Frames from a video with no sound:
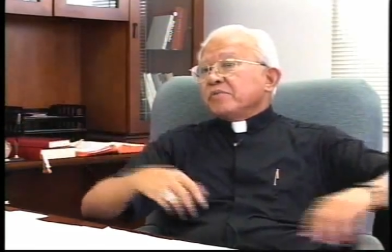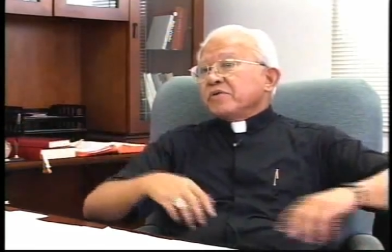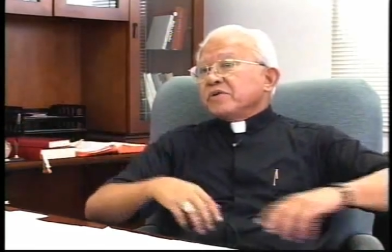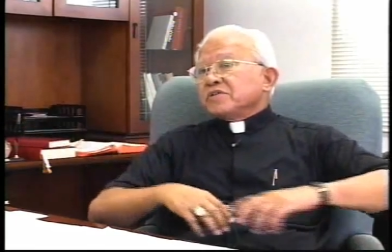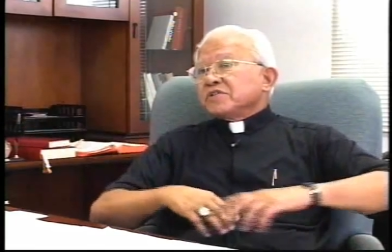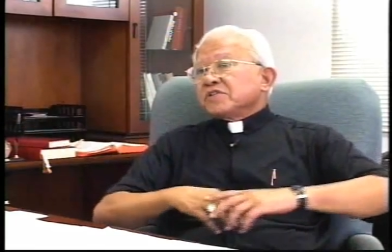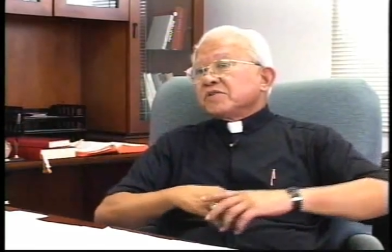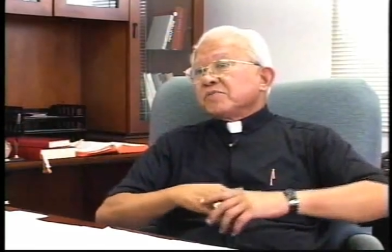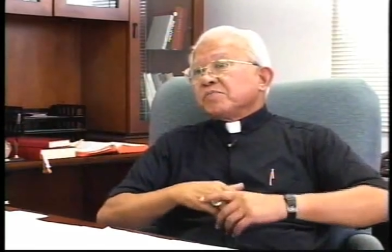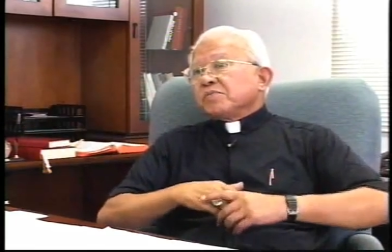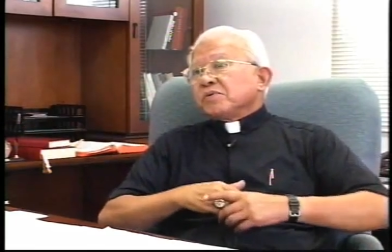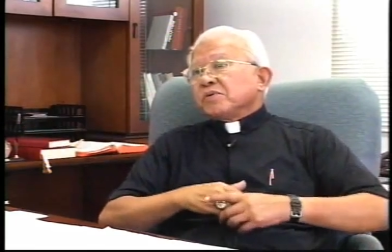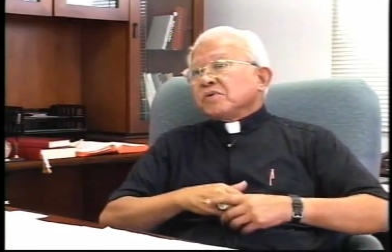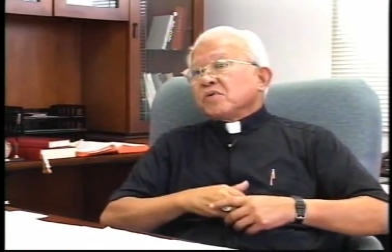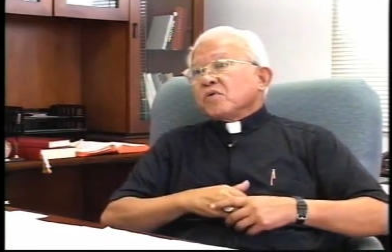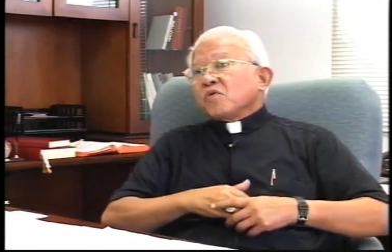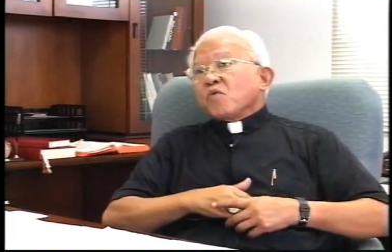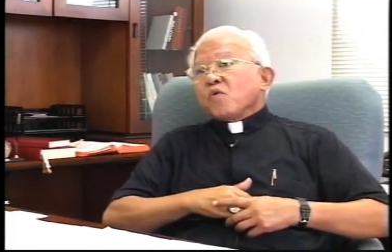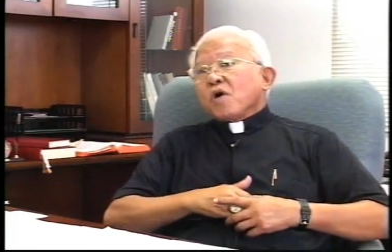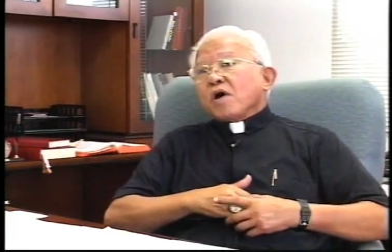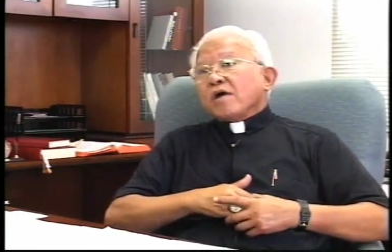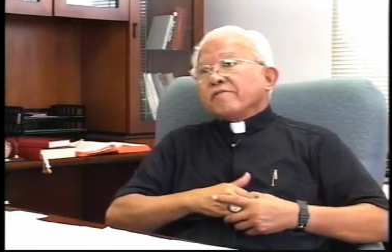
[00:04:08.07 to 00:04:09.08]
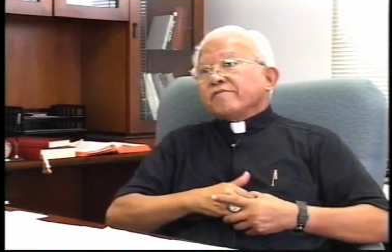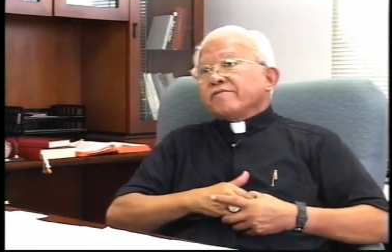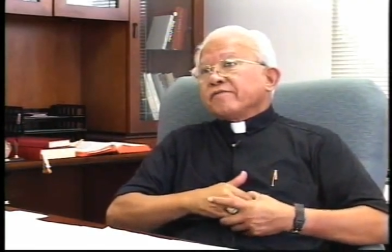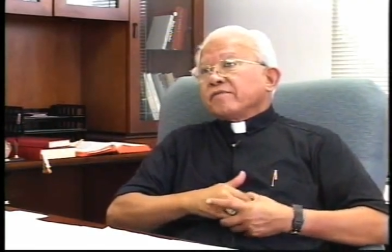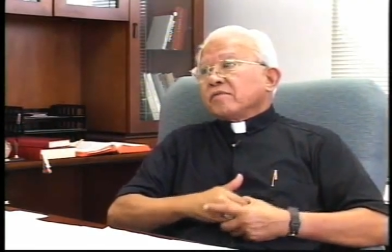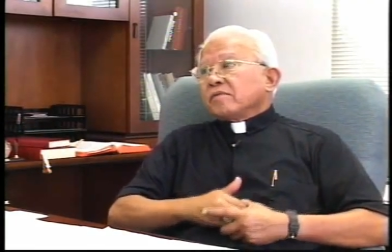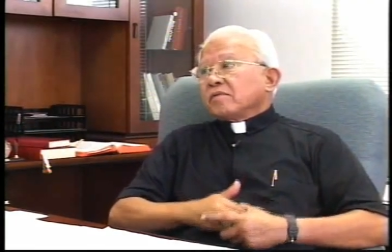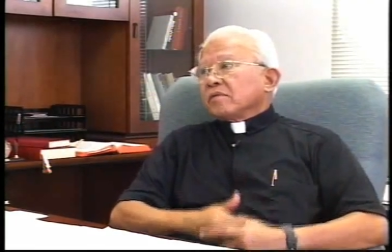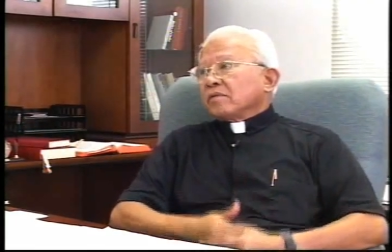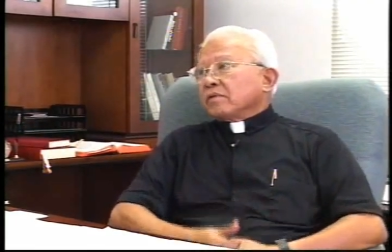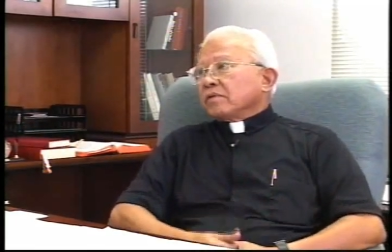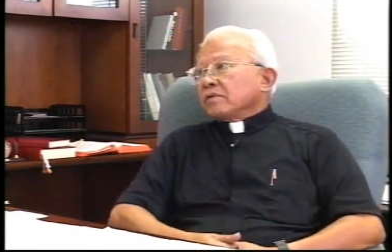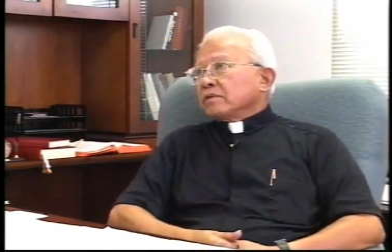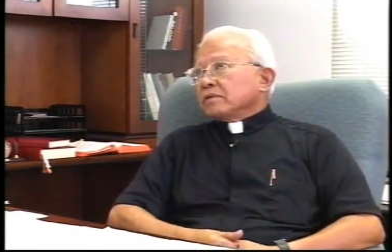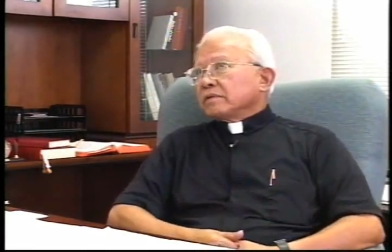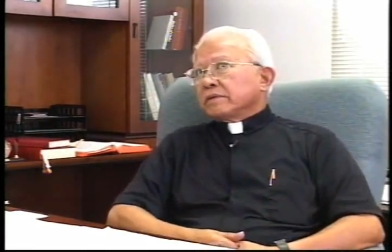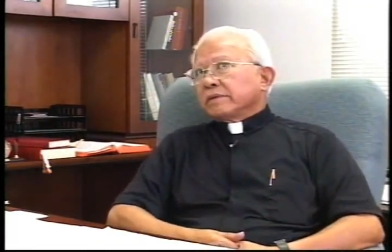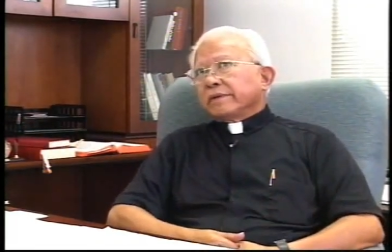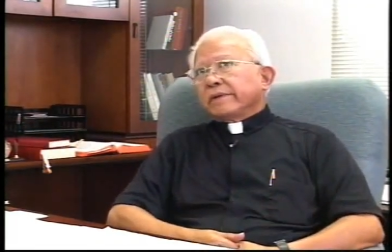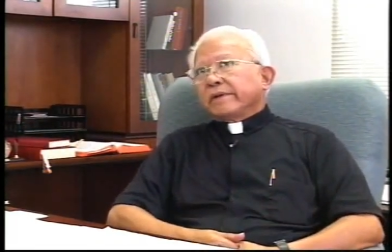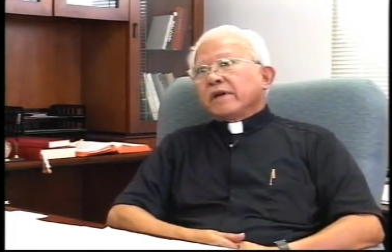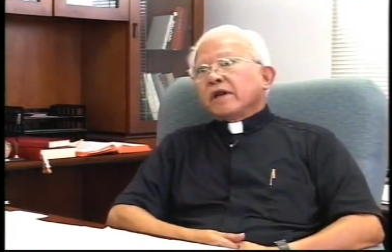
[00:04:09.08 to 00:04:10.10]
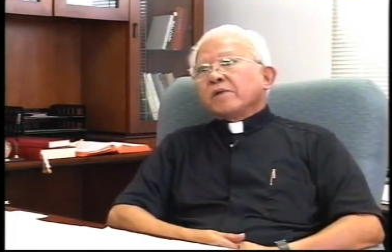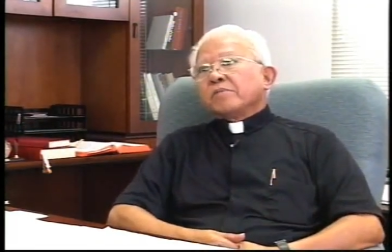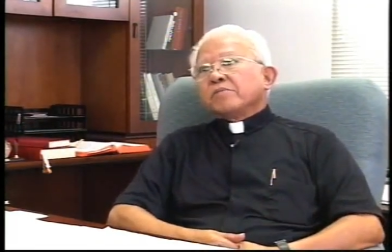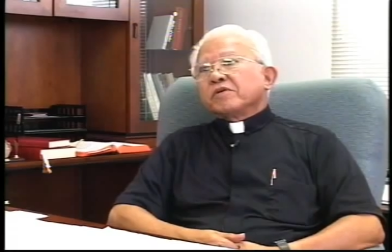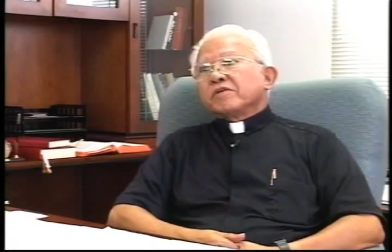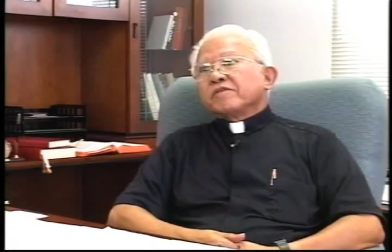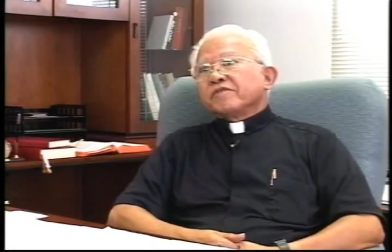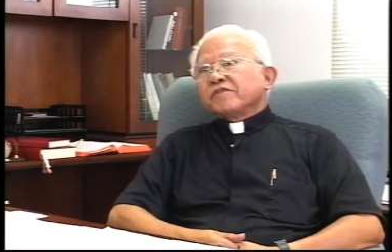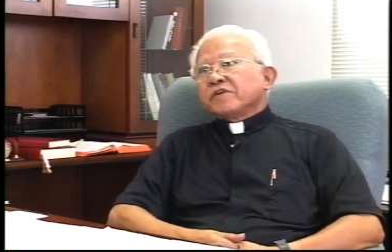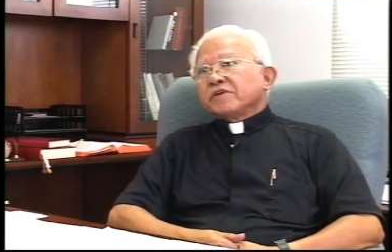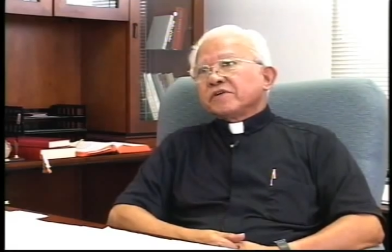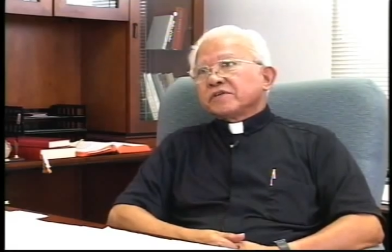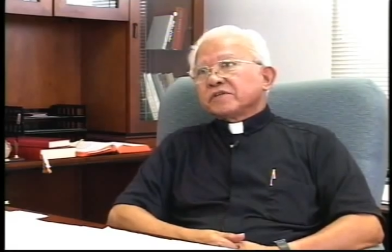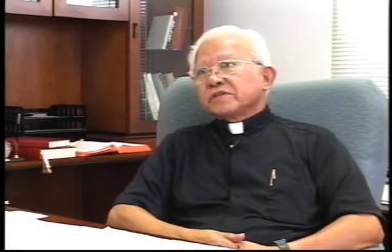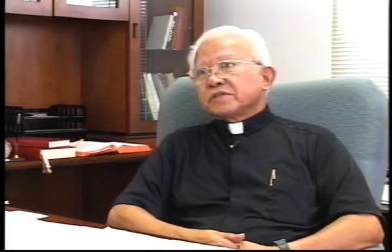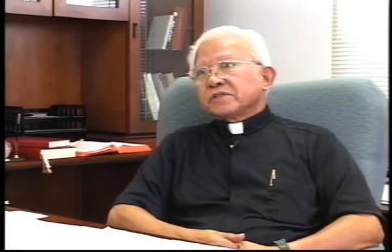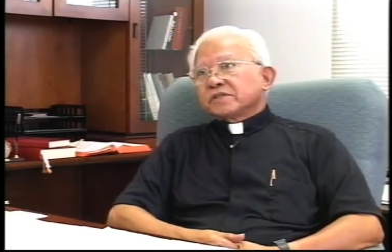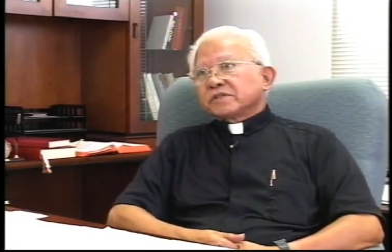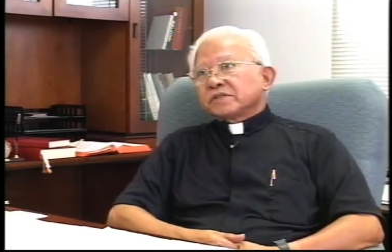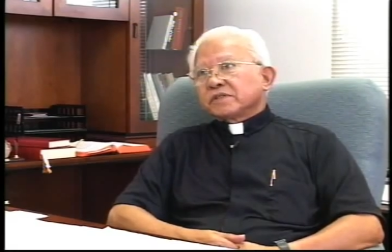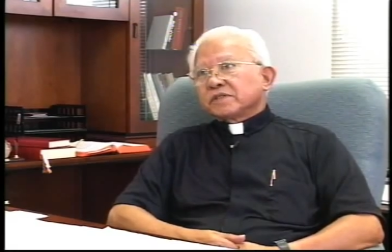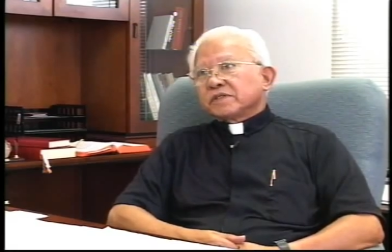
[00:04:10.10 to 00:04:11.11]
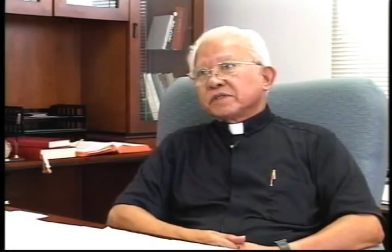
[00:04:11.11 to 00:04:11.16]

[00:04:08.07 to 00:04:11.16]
principal in Guam for a number of years